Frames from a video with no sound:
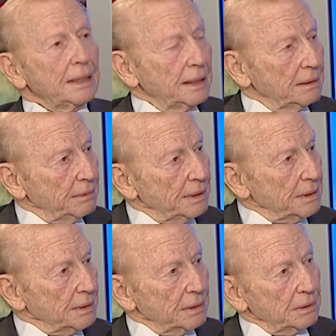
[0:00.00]

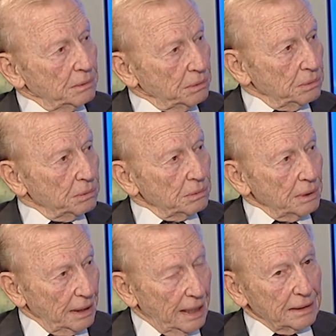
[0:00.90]
entrance to
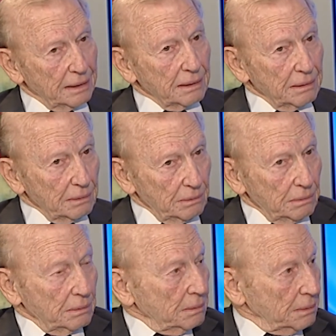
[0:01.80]
Eilat,
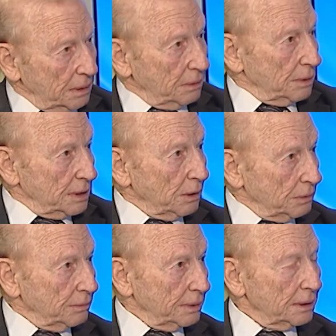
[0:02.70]
to our
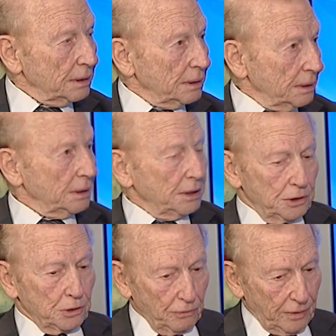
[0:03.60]
southern
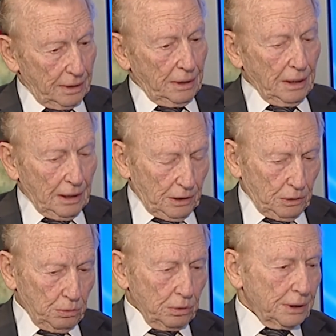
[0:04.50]
issue
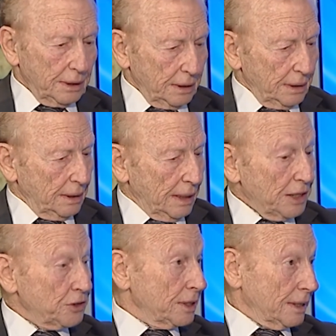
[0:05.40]
toward
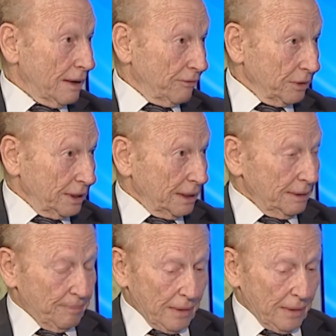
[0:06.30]
Asia, Africa.